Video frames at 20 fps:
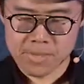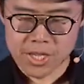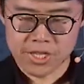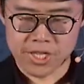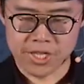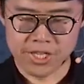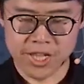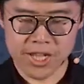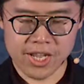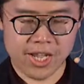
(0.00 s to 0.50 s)

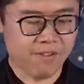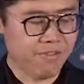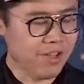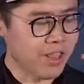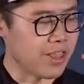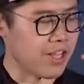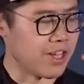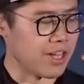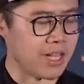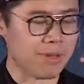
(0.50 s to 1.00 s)
Today, given
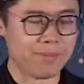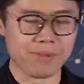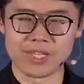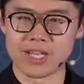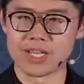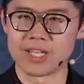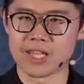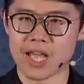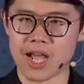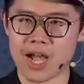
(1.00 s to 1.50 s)
the
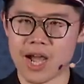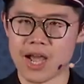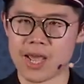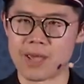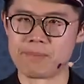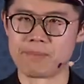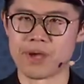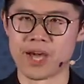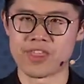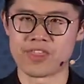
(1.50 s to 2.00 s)
limited
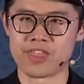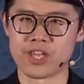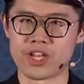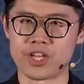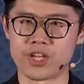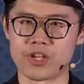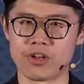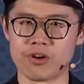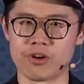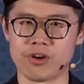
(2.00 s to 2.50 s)
time, I
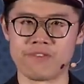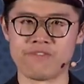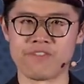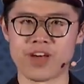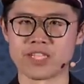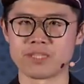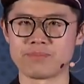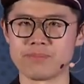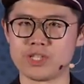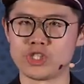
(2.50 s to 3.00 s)
think
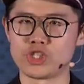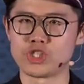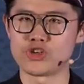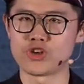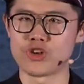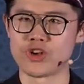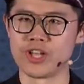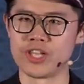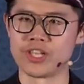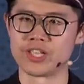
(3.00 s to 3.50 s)
investment
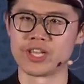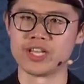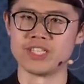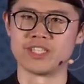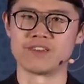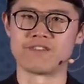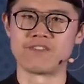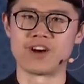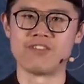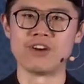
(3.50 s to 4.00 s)
trend is
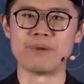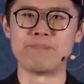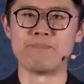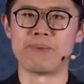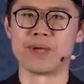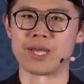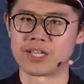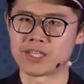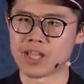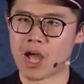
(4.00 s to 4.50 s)
a very
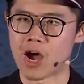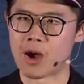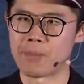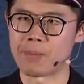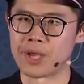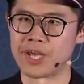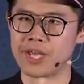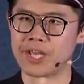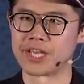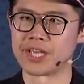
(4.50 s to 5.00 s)
big
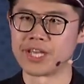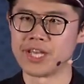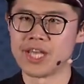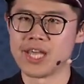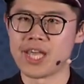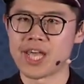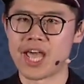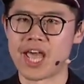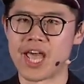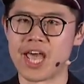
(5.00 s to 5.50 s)
topic,
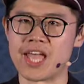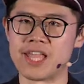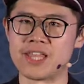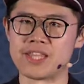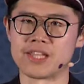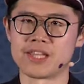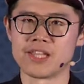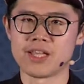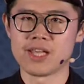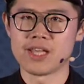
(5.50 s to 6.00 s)

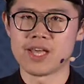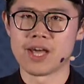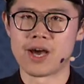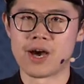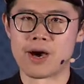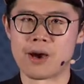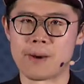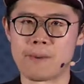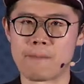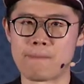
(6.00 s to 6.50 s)
and
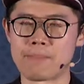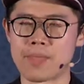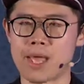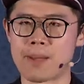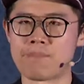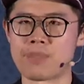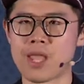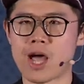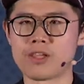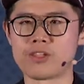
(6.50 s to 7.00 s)

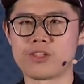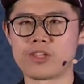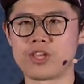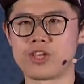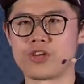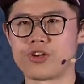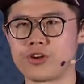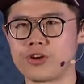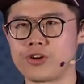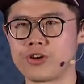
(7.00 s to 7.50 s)
I'm not
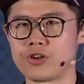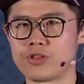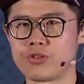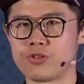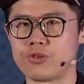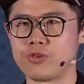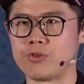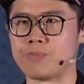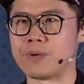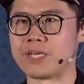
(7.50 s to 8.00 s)
here
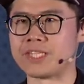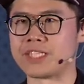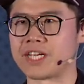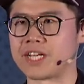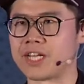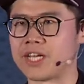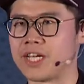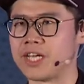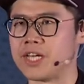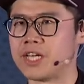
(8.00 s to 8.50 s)
to
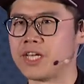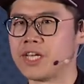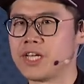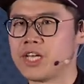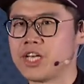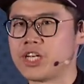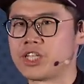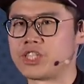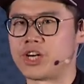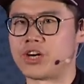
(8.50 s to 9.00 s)
basically
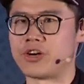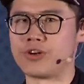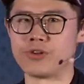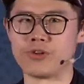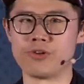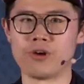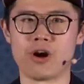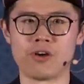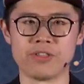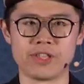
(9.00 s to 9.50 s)
share
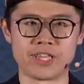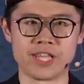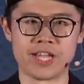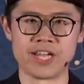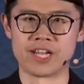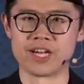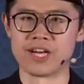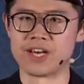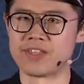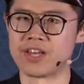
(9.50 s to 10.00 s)
you all the
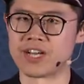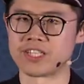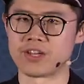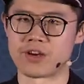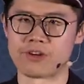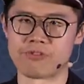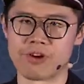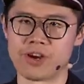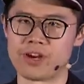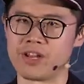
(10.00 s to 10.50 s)
data that's
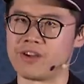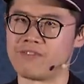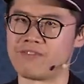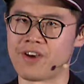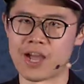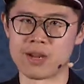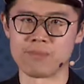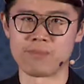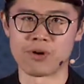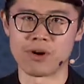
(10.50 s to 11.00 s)
already
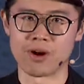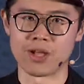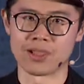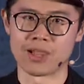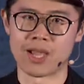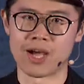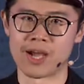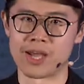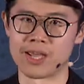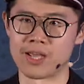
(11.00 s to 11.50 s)
available
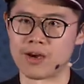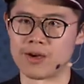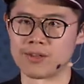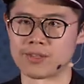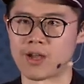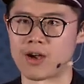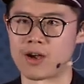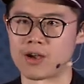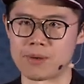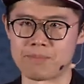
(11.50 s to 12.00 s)
online or
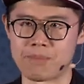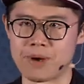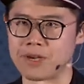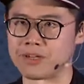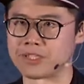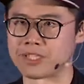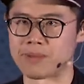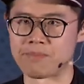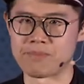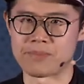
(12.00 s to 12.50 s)
talk
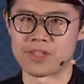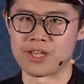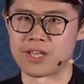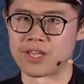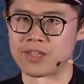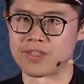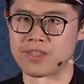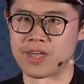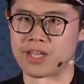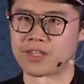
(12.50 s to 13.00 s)
about
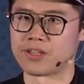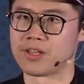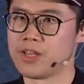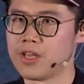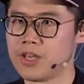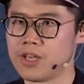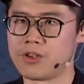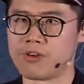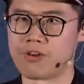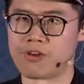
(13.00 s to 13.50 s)
something that
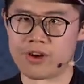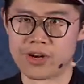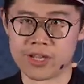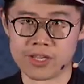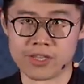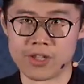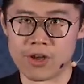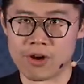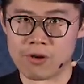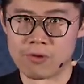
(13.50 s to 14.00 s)
you already
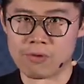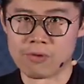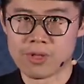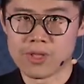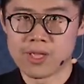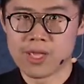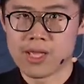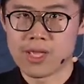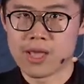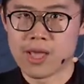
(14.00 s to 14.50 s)
know.
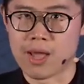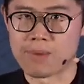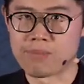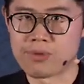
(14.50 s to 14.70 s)
I'm